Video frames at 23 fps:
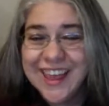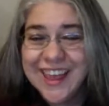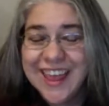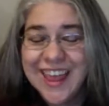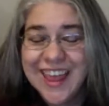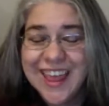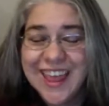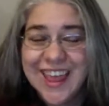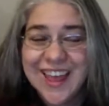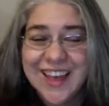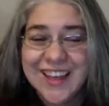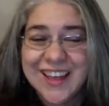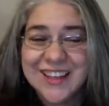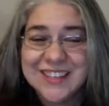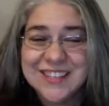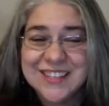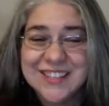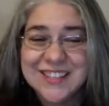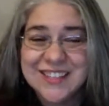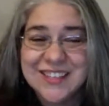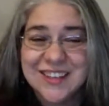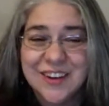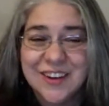
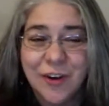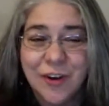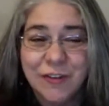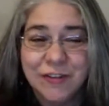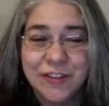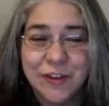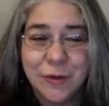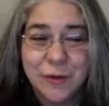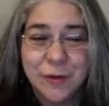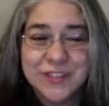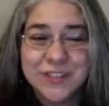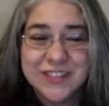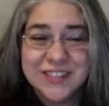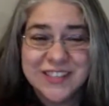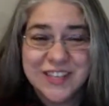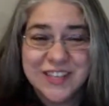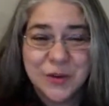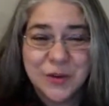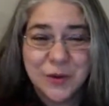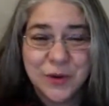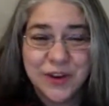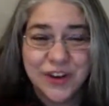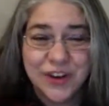and hopefully we'll see
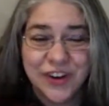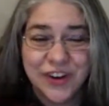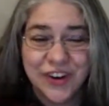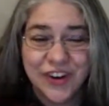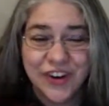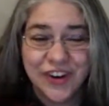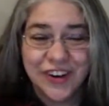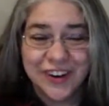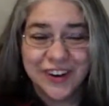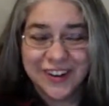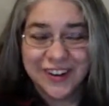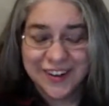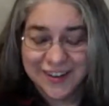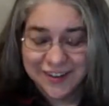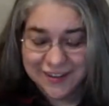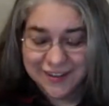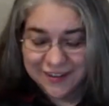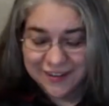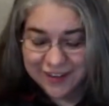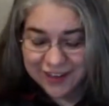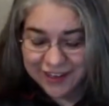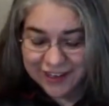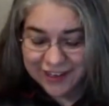you here
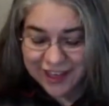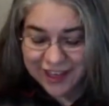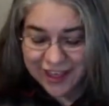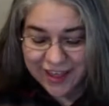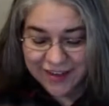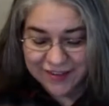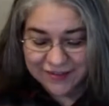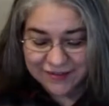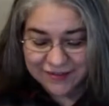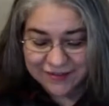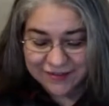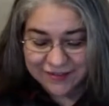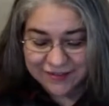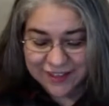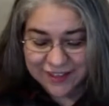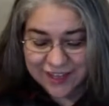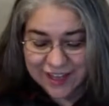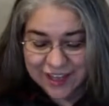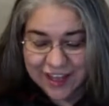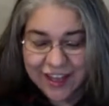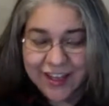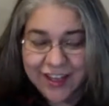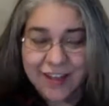again.
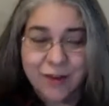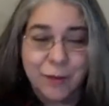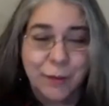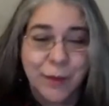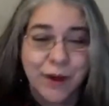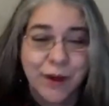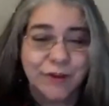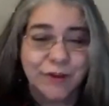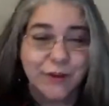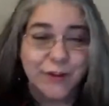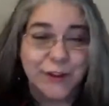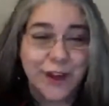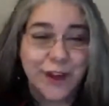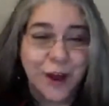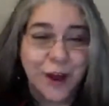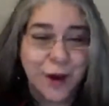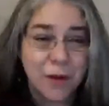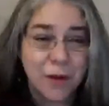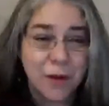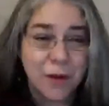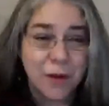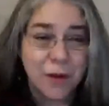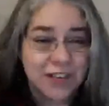But
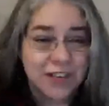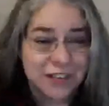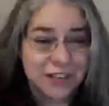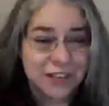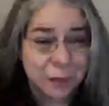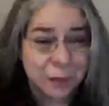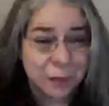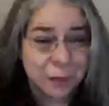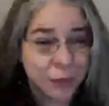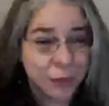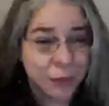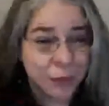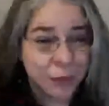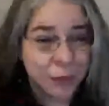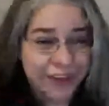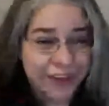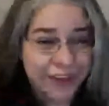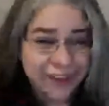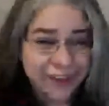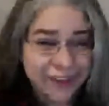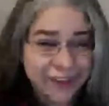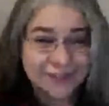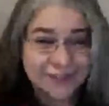for now, I'm going to keep
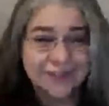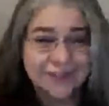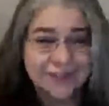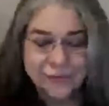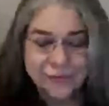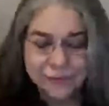reading.